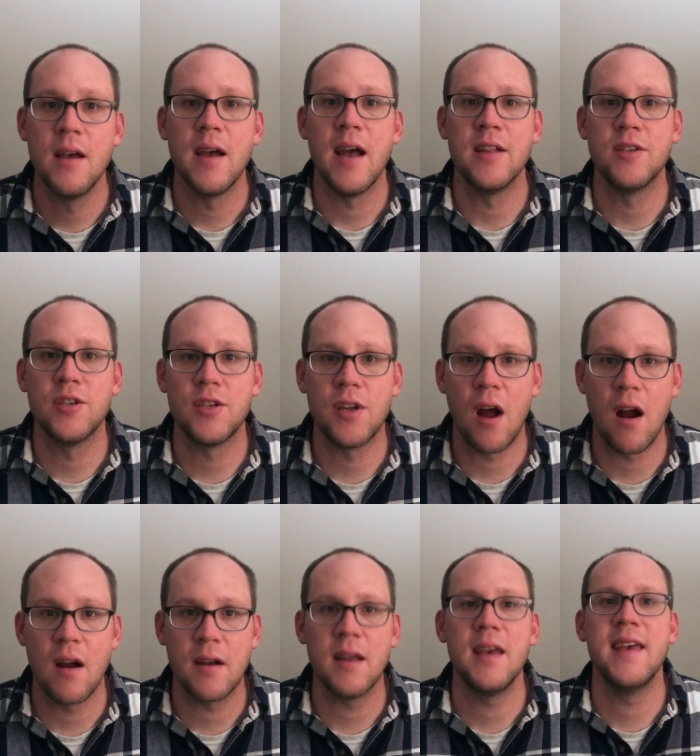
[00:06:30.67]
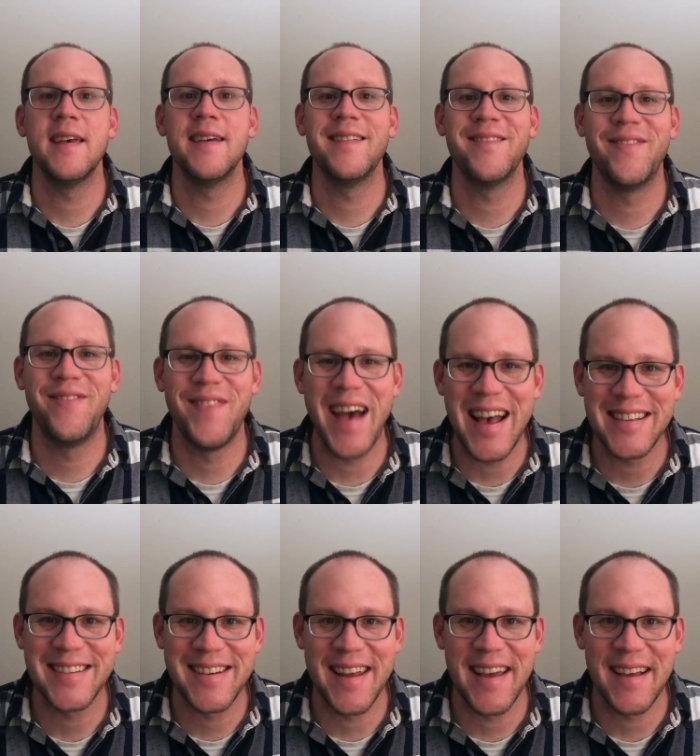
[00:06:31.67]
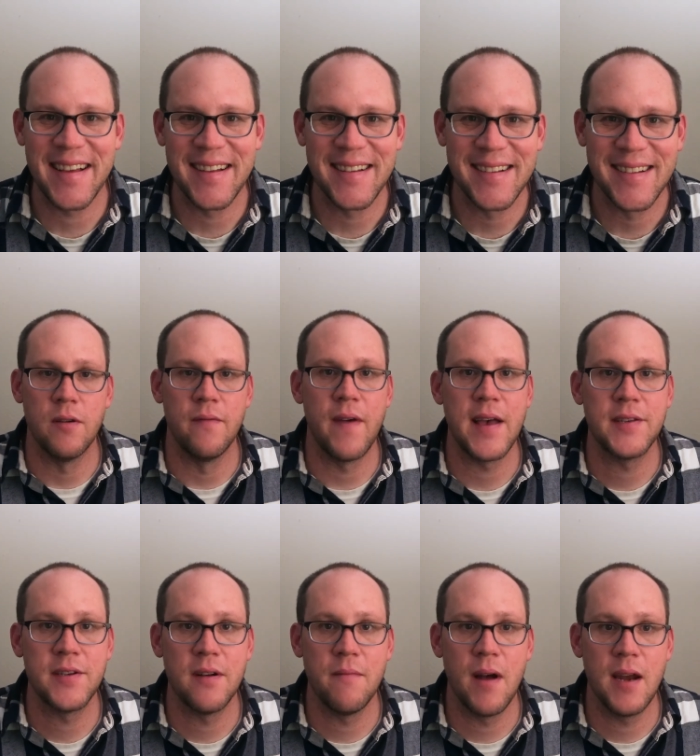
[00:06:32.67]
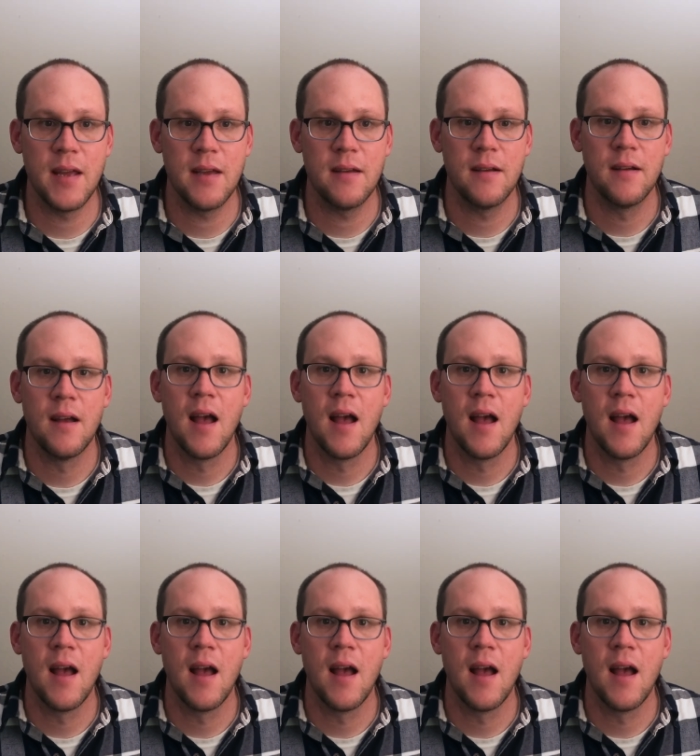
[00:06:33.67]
and start investing. Invest your money.